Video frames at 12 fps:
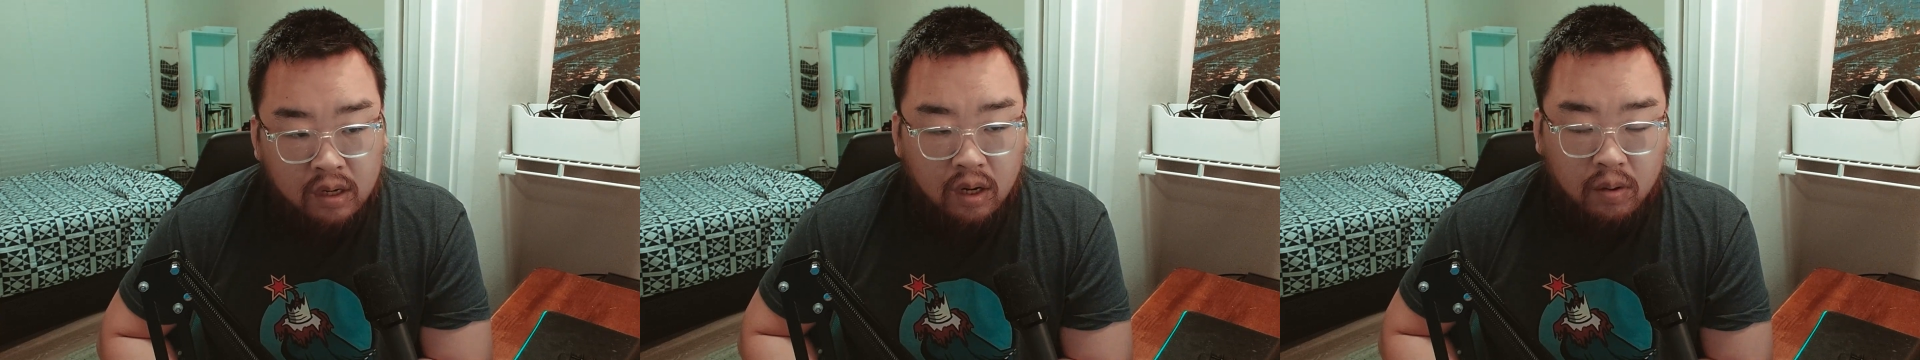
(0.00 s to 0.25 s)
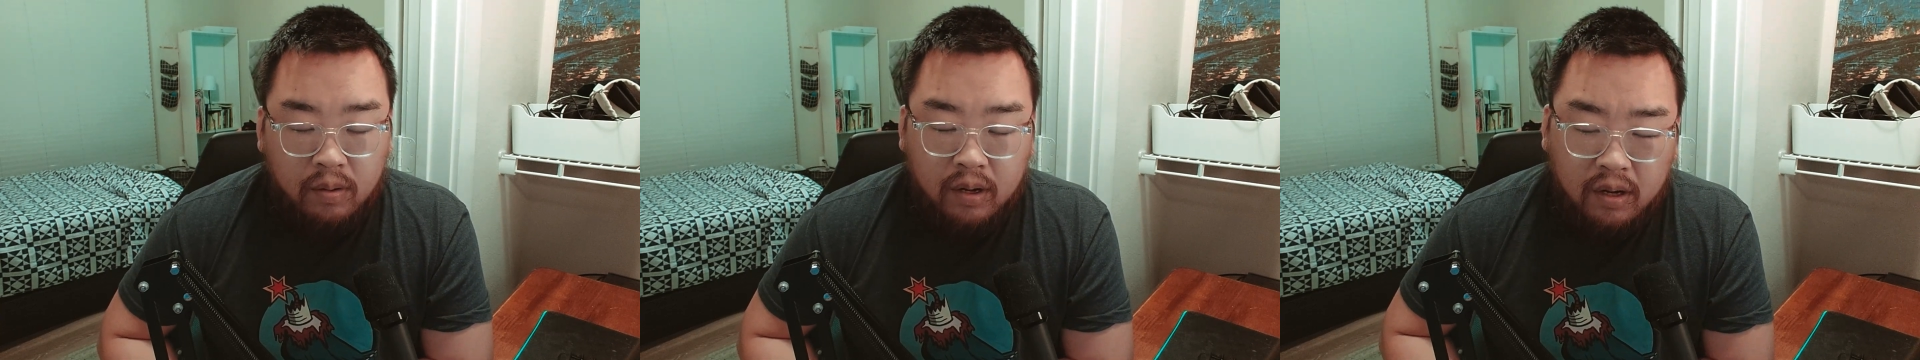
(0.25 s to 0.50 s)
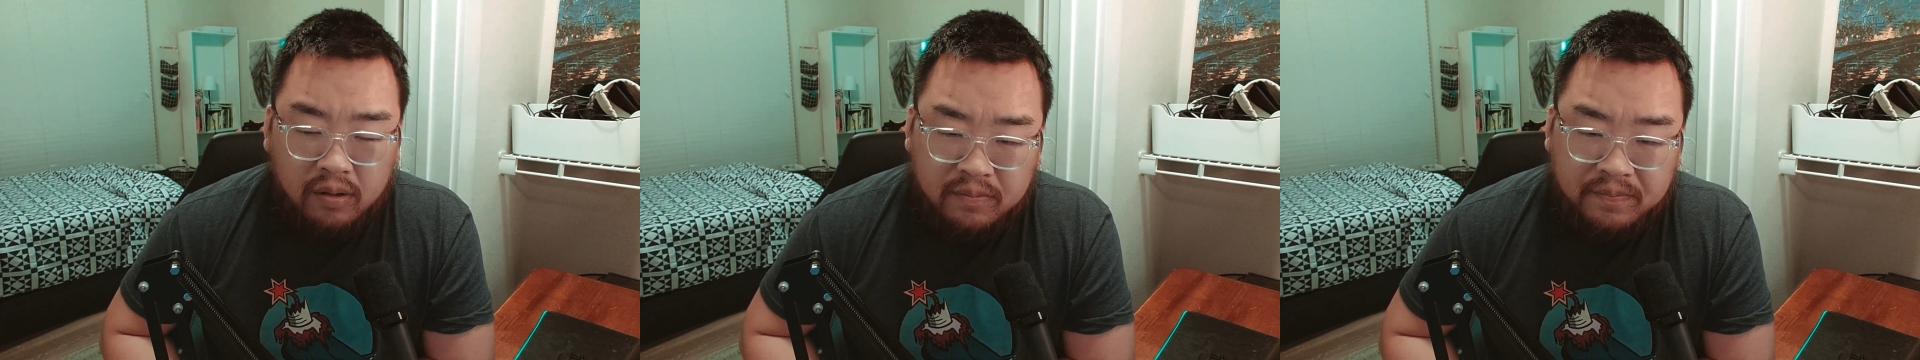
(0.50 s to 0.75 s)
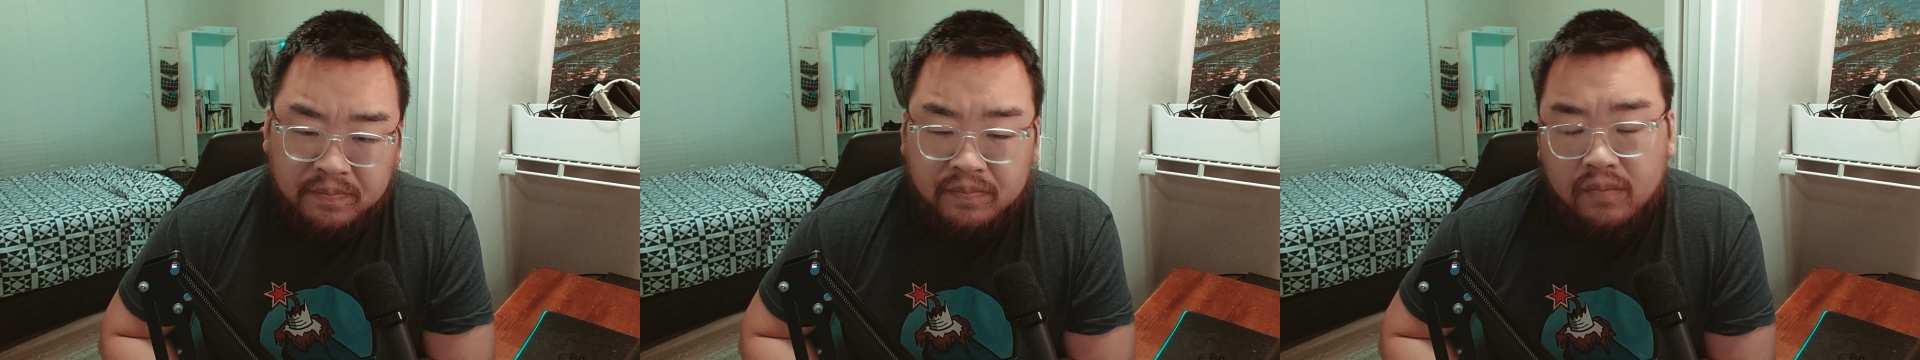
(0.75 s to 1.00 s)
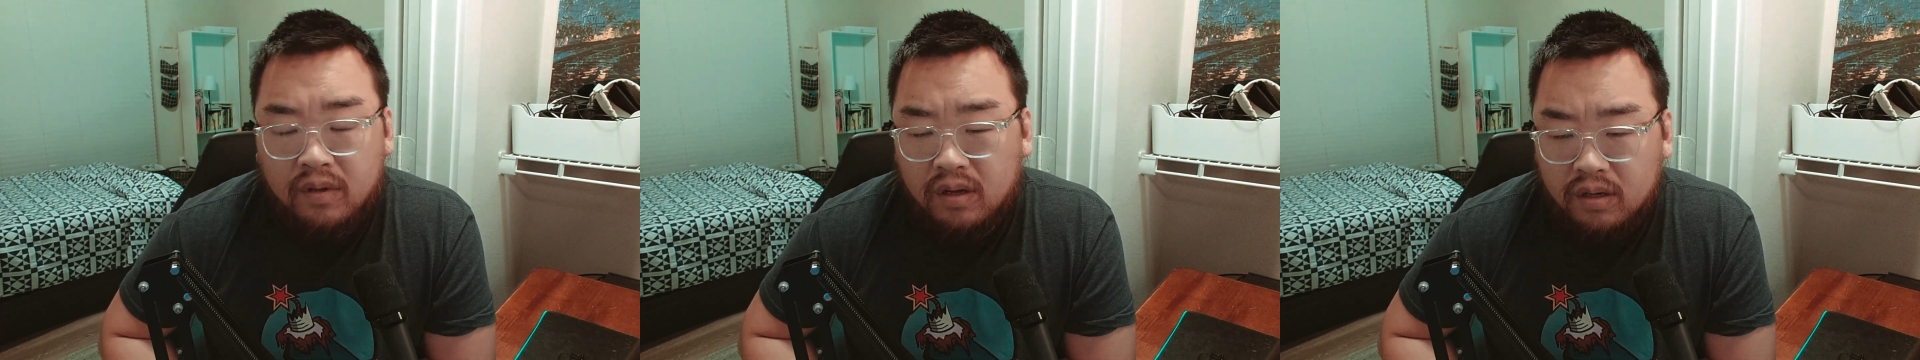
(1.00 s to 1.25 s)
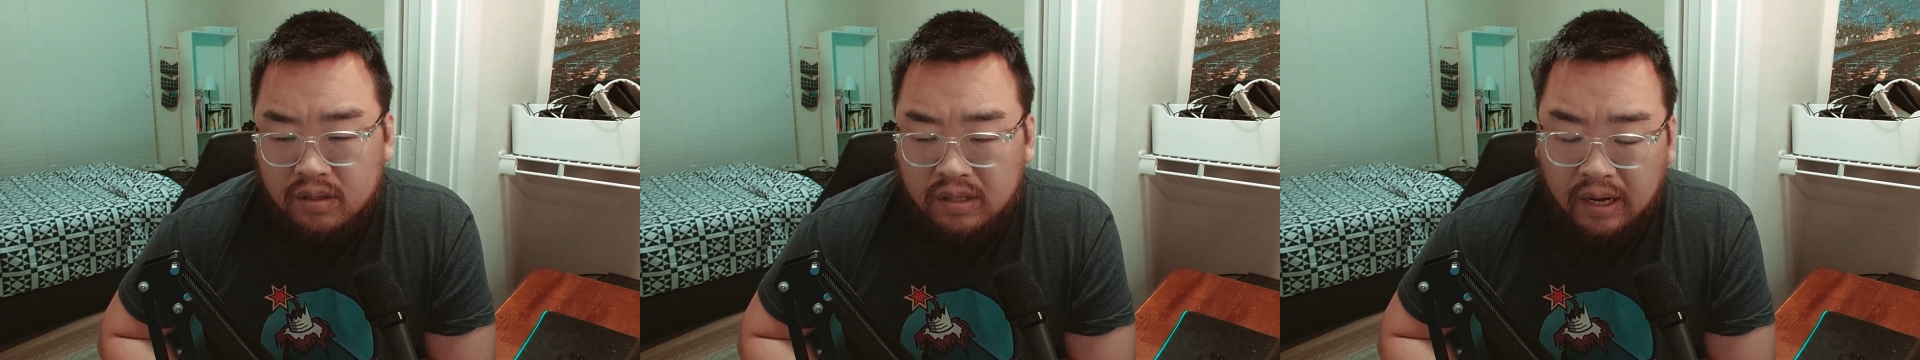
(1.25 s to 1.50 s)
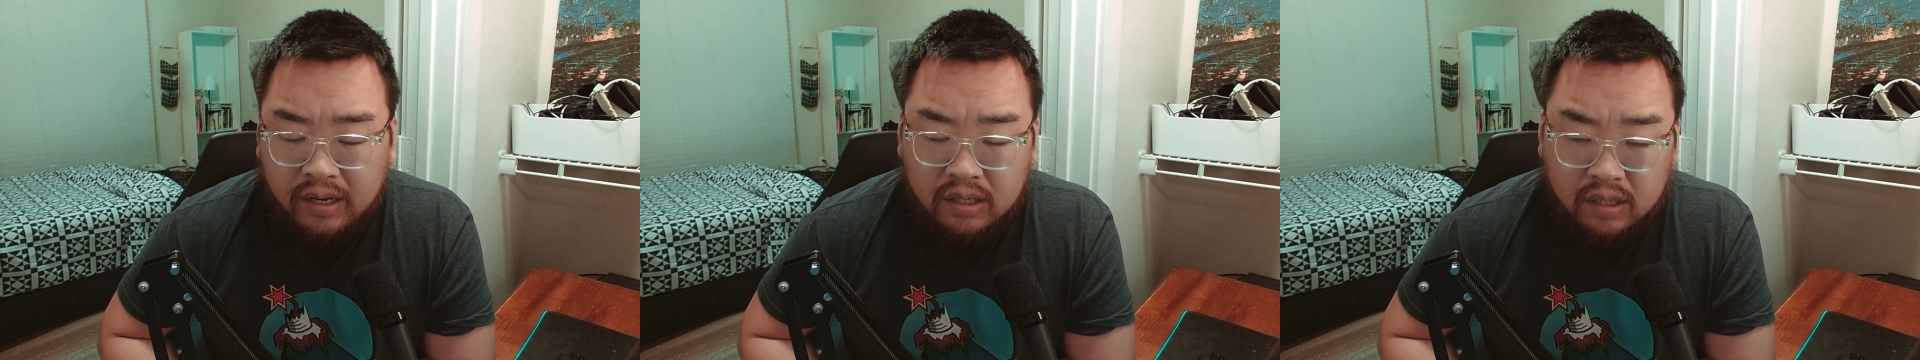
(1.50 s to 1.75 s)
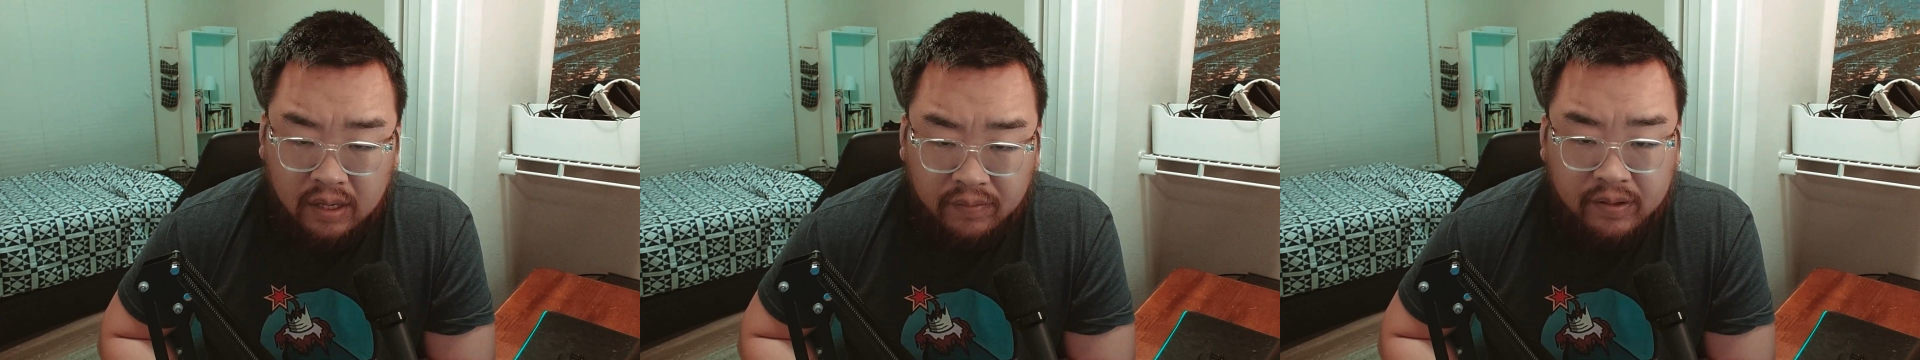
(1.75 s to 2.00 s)
around
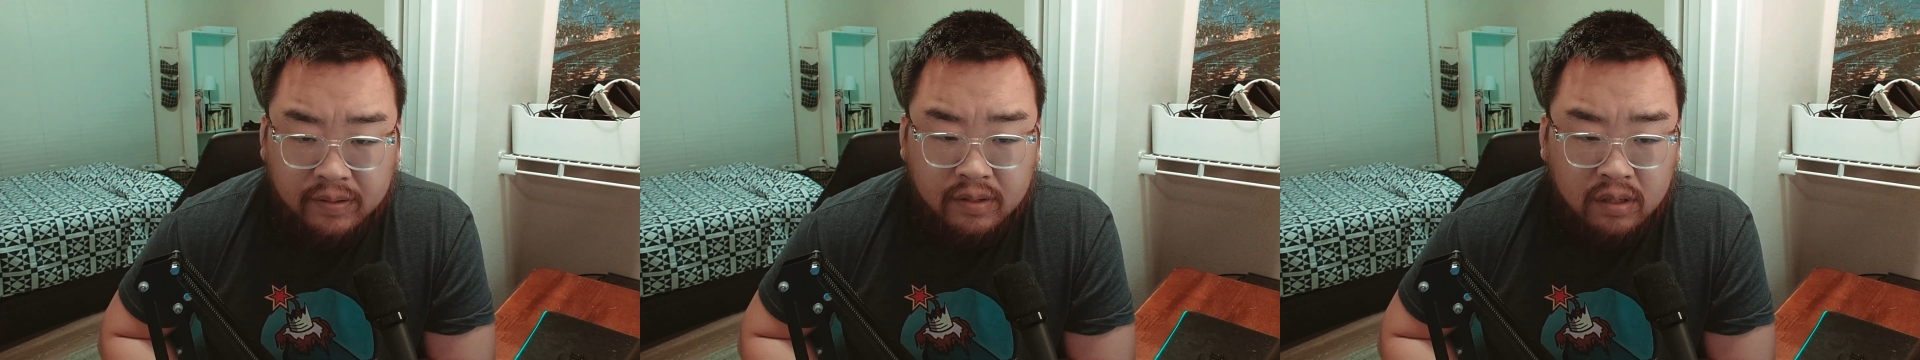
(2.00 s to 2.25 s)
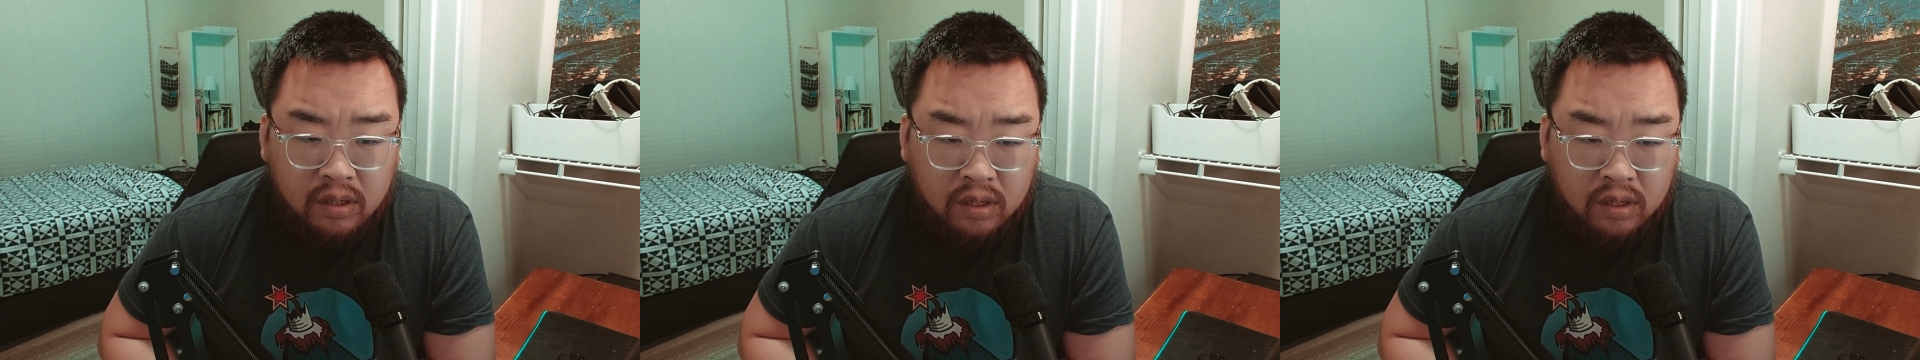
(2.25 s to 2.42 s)
9/11